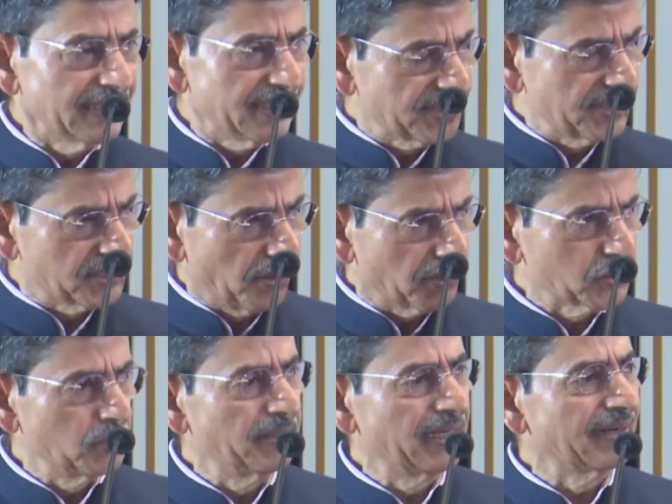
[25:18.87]
It's a
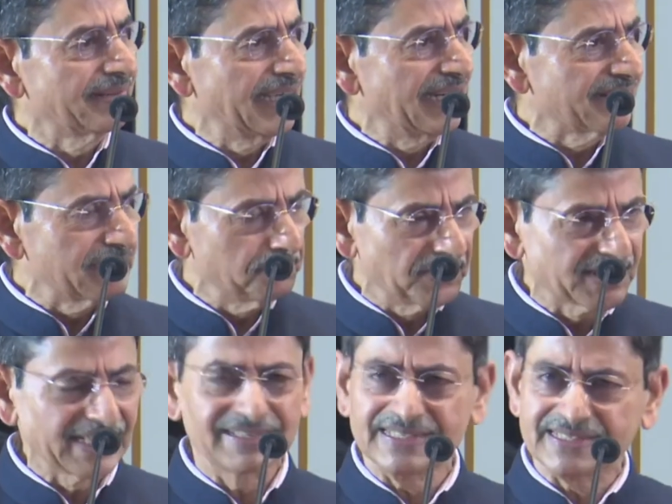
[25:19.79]
document that
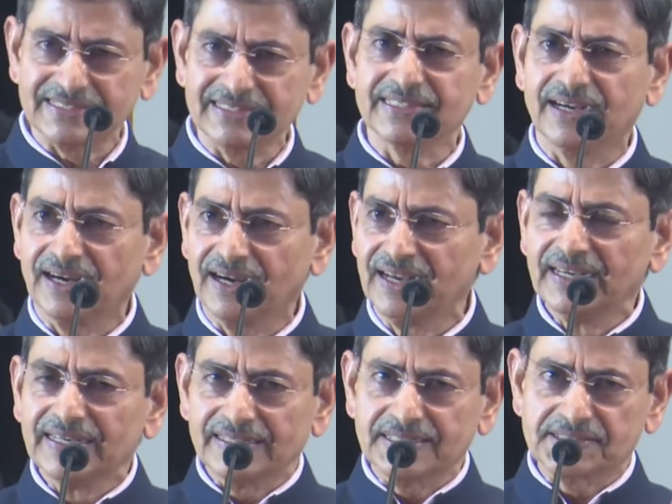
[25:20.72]
represents India.